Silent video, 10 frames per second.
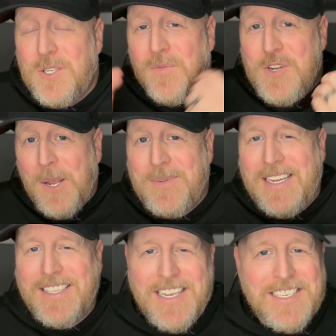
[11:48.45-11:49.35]
So if
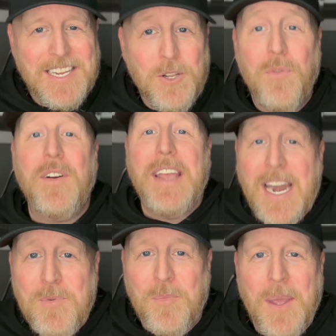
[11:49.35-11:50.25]
GMC's listening, don't
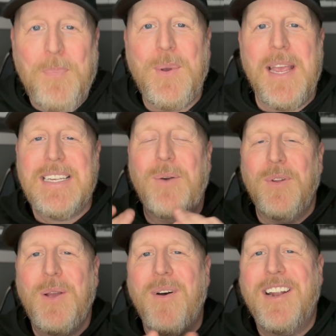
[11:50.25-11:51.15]
forget about me, please. I
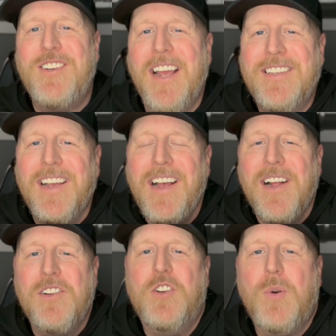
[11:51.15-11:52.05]
really want a chance
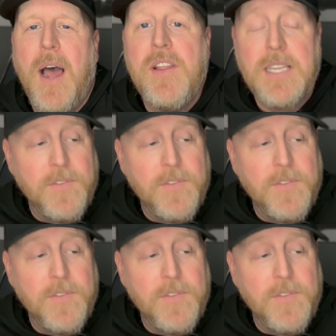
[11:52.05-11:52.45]
to try this.